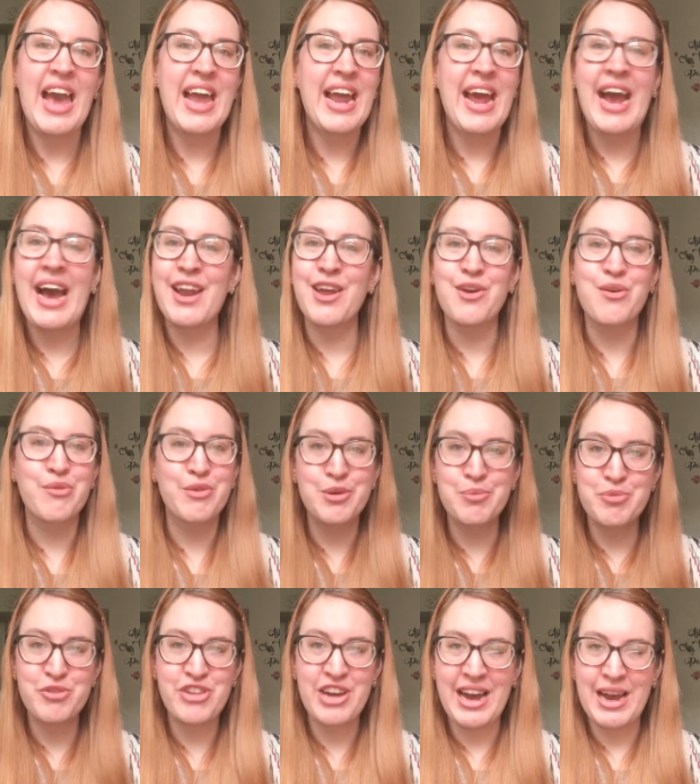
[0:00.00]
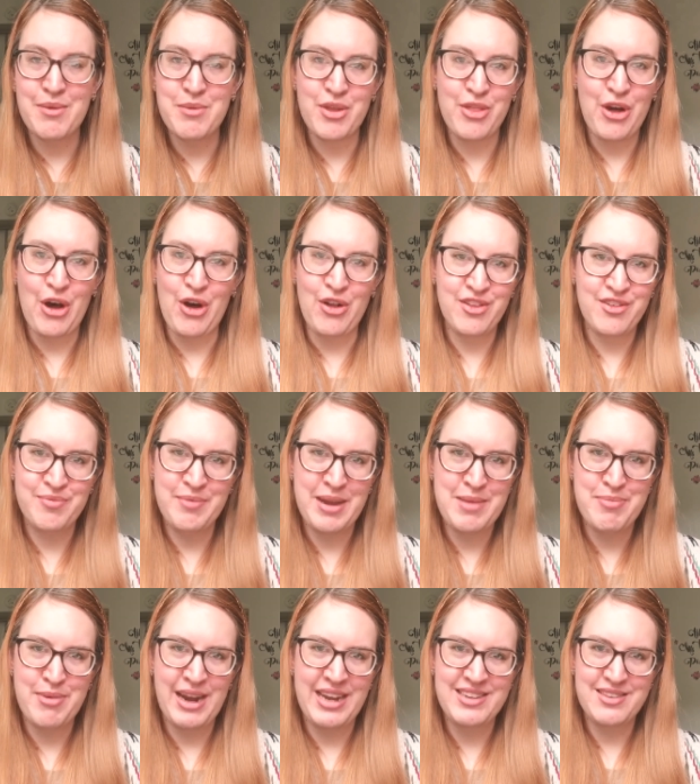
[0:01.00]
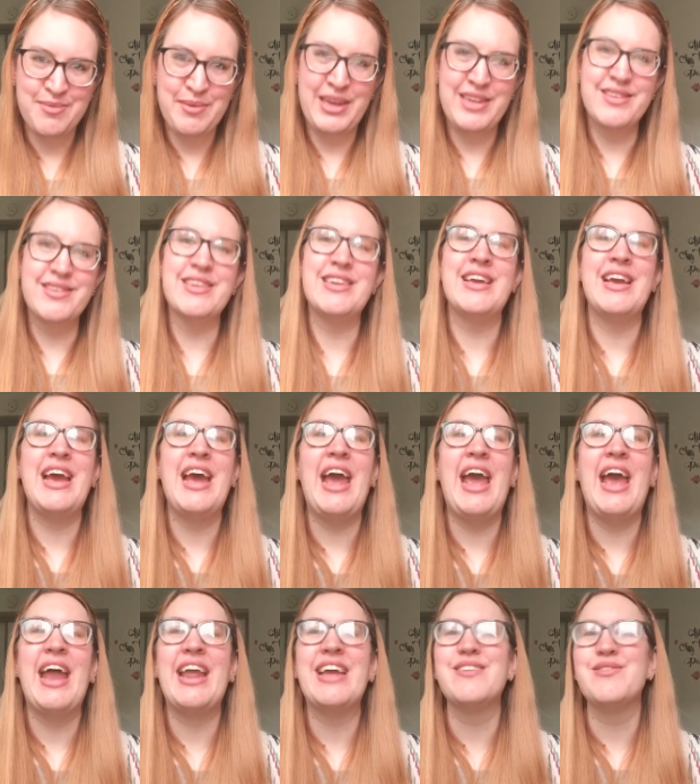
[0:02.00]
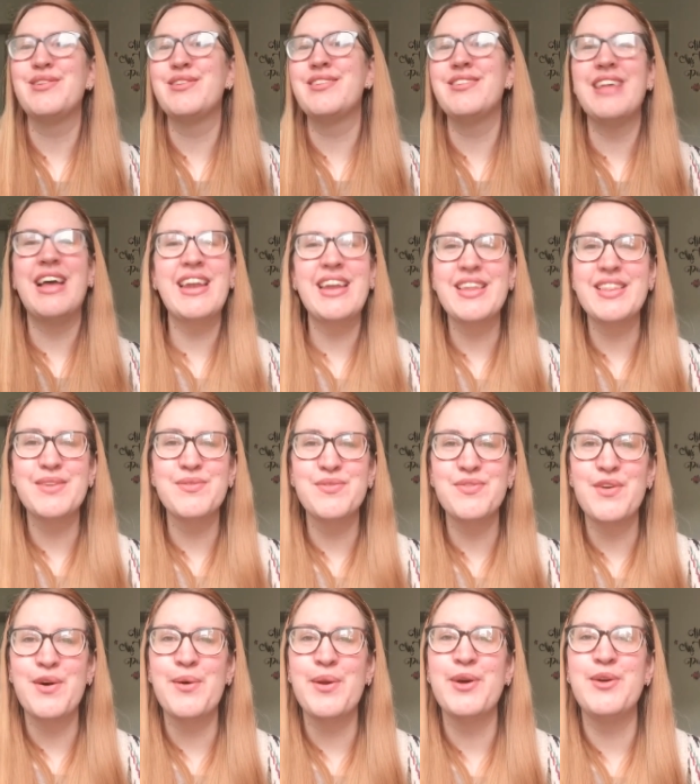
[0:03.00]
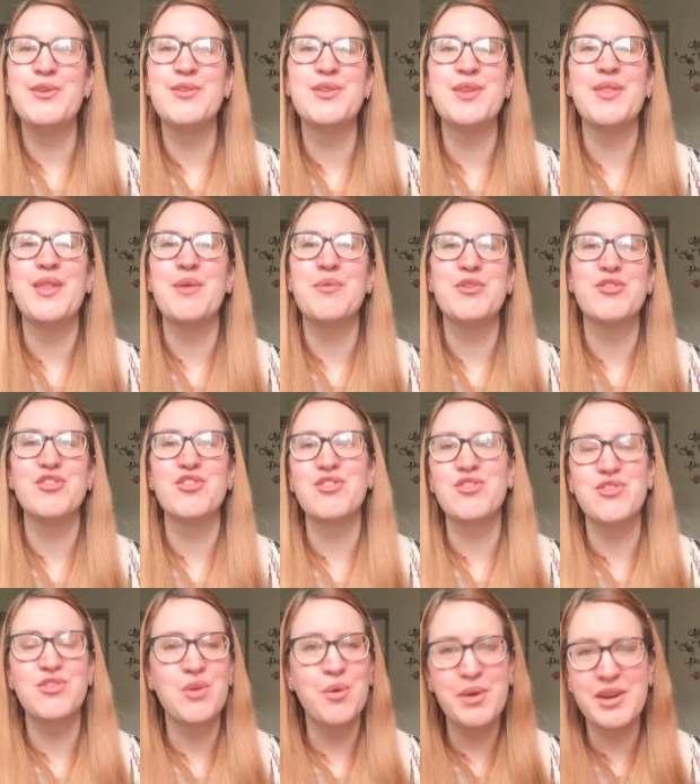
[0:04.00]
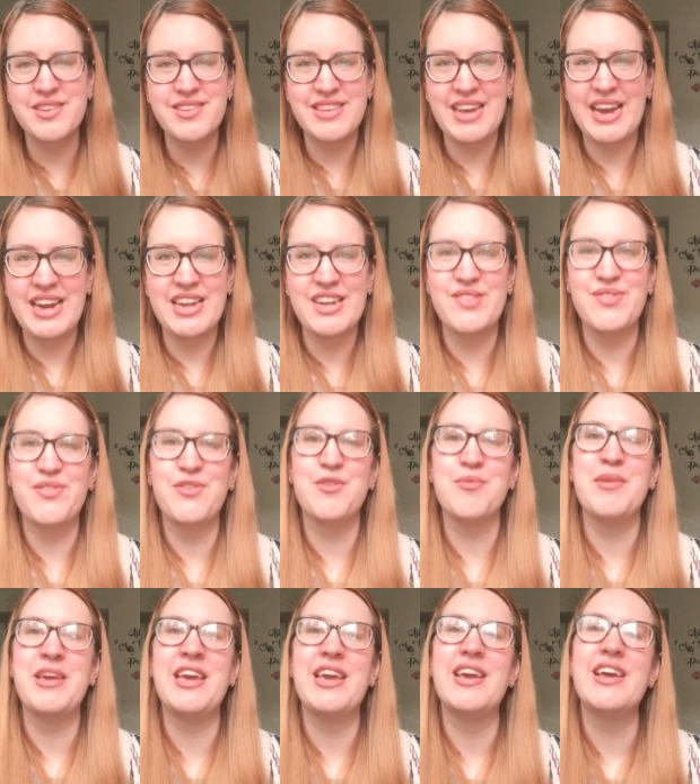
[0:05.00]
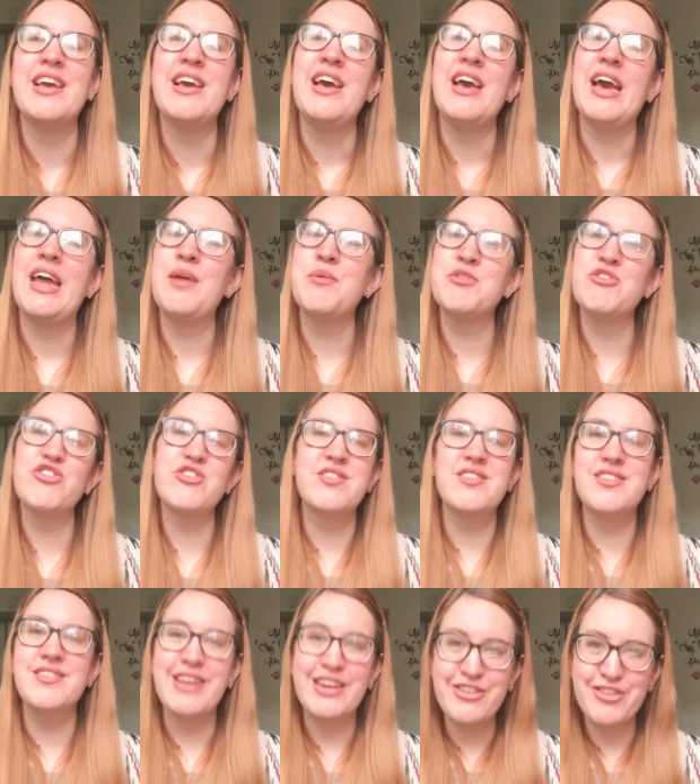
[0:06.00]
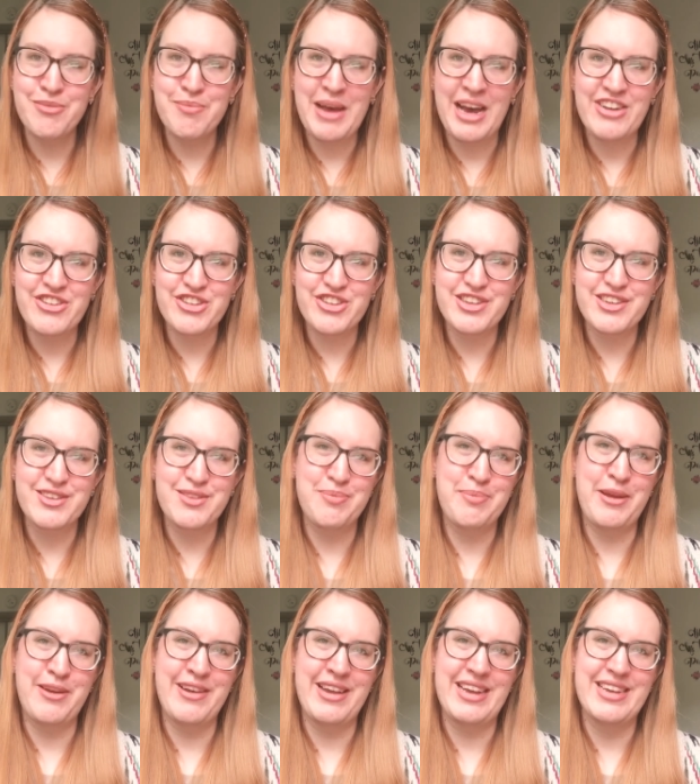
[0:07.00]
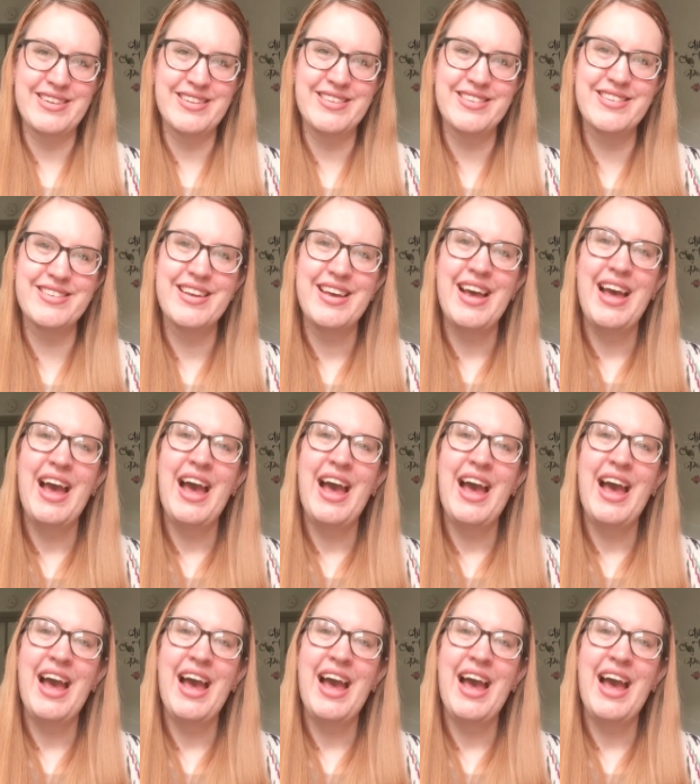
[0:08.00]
and I had a group chat with all of my bridesmaids in it, and I was sending them photos, and they were just so excited for me, and it was just such a magical experience.